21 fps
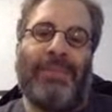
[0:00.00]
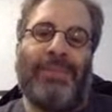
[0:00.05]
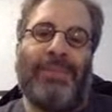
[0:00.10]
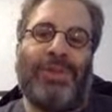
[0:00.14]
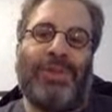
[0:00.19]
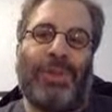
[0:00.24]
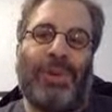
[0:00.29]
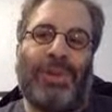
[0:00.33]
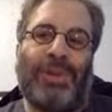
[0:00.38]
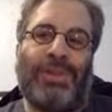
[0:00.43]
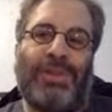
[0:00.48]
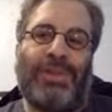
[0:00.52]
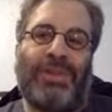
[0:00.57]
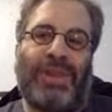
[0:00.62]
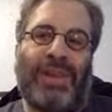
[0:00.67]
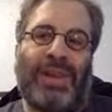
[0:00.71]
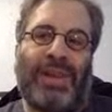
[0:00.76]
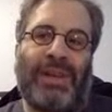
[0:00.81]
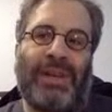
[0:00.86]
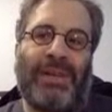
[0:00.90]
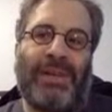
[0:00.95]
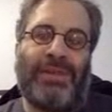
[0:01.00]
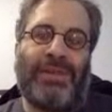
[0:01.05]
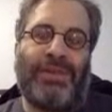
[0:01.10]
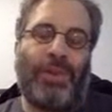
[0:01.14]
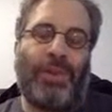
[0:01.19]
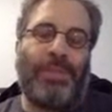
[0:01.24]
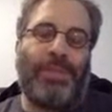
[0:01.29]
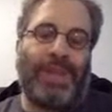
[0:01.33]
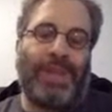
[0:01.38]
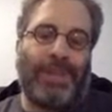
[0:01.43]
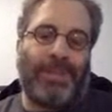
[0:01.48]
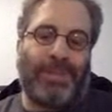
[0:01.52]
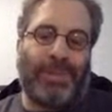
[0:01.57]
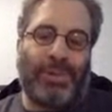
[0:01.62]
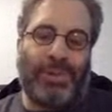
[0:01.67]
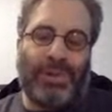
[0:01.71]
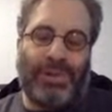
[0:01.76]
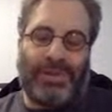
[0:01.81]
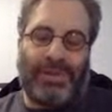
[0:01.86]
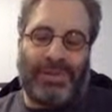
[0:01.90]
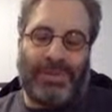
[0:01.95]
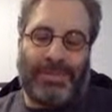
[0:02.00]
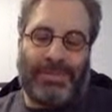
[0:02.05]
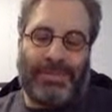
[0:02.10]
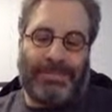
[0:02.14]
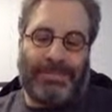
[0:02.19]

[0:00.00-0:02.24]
So it's opening up doors.